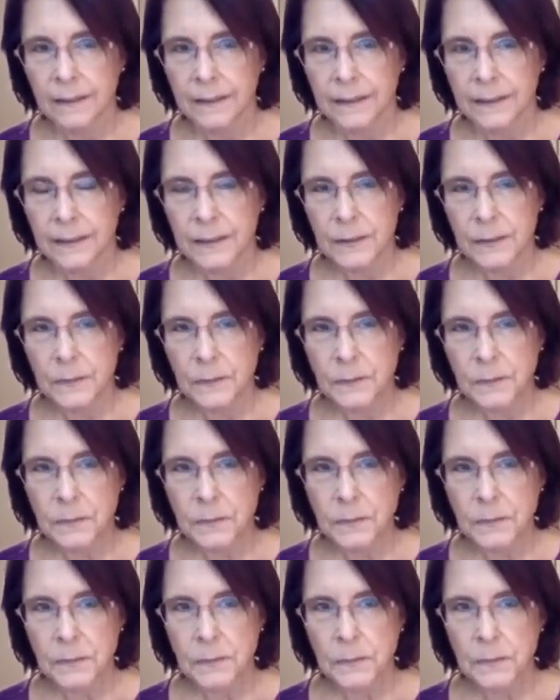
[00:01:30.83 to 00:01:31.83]

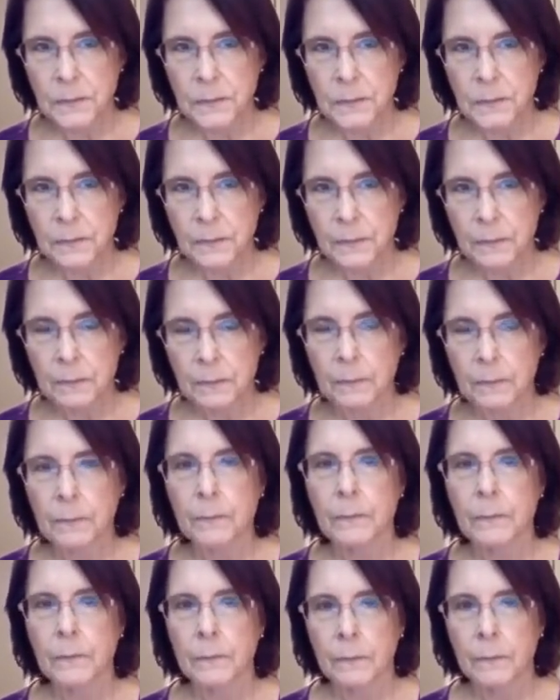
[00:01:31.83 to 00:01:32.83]

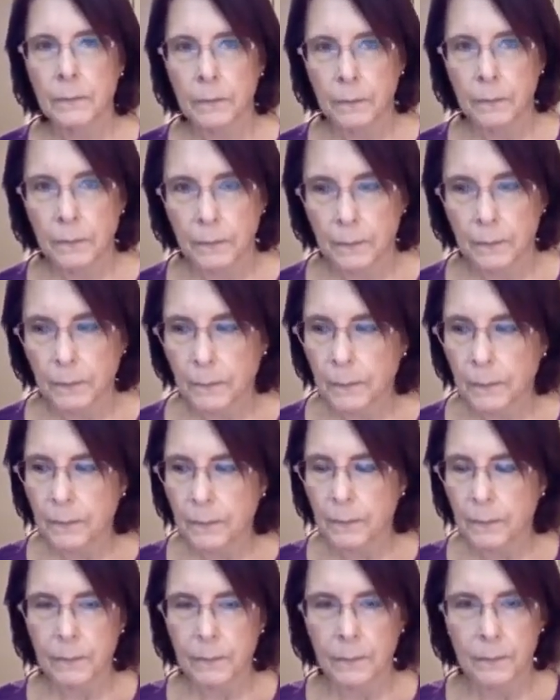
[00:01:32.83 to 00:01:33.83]

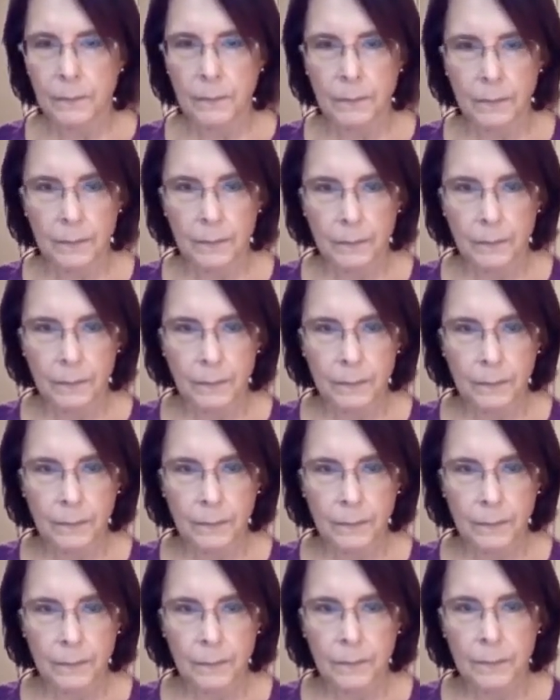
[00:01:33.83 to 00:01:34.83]

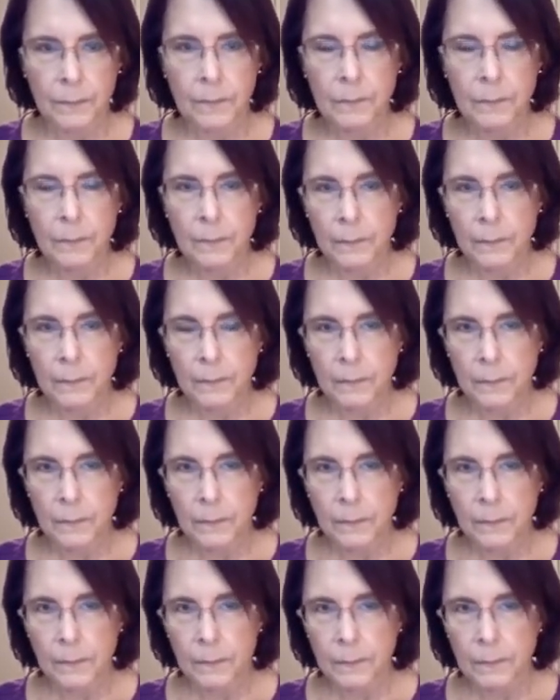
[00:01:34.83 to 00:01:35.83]

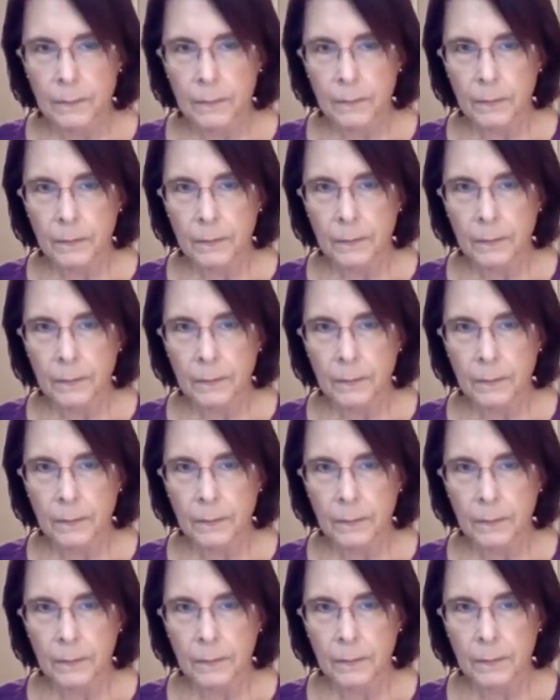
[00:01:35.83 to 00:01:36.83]

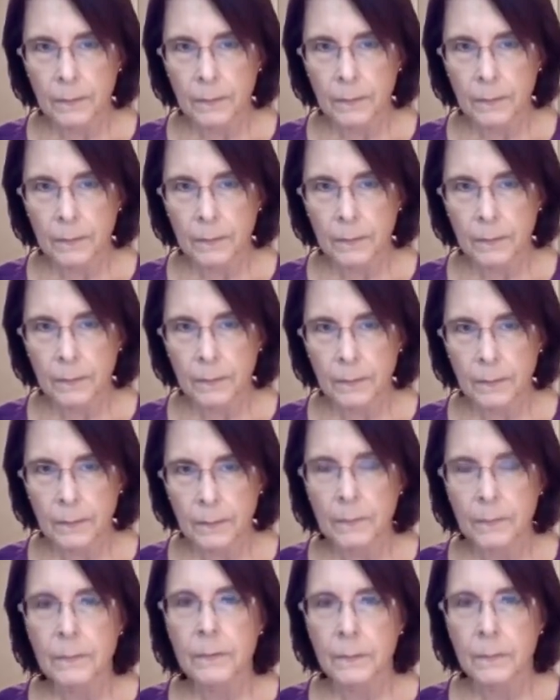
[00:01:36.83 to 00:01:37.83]

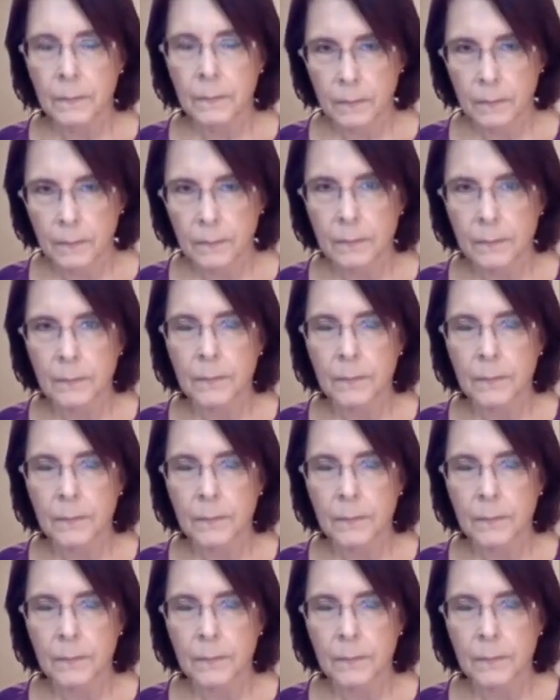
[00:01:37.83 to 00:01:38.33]
(not speaking)